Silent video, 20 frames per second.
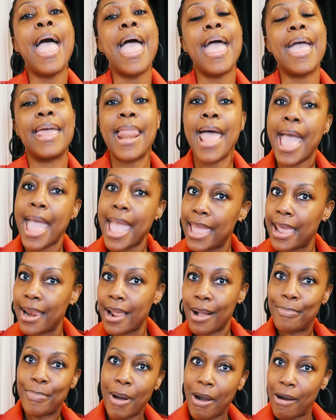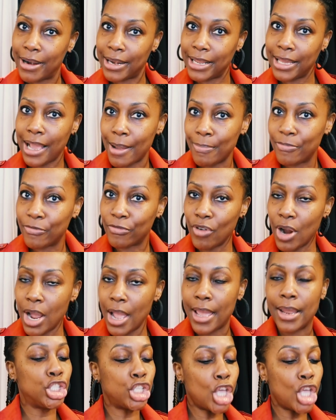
and had a party up front.